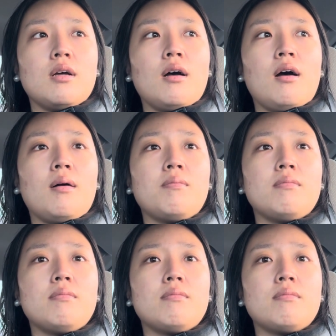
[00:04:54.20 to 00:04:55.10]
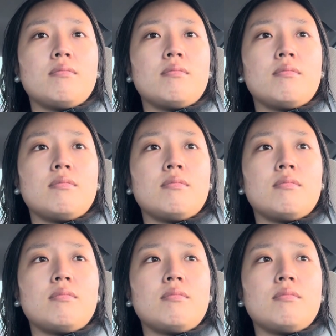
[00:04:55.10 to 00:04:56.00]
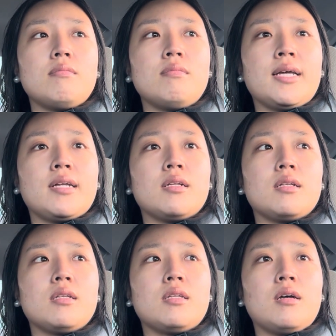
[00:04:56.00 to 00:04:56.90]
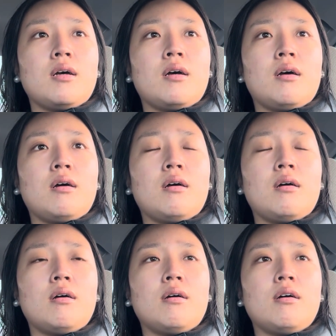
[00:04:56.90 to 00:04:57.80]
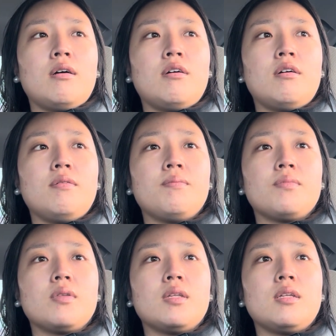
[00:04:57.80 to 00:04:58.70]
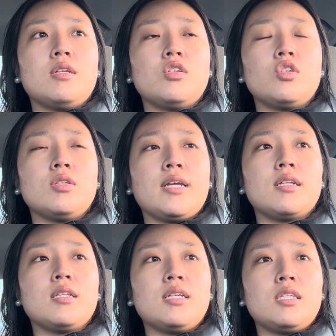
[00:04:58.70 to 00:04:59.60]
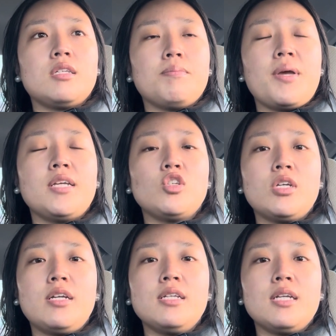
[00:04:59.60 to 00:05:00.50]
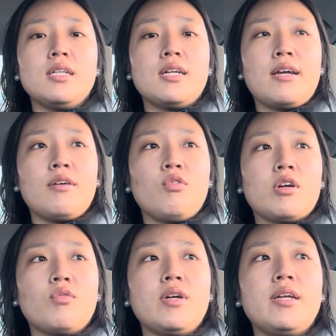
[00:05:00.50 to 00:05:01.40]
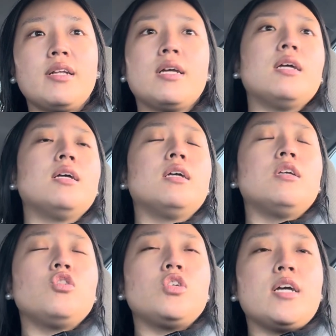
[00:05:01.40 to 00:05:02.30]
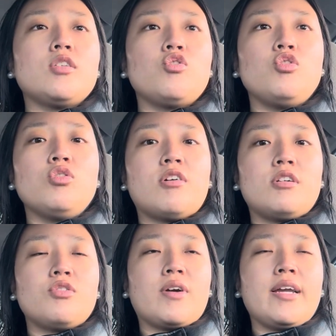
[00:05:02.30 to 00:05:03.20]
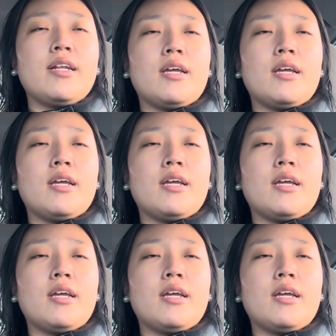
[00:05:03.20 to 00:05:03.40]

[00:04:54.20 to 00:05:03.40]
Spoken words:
Like the like this patient that I work with, she has two daughters, right?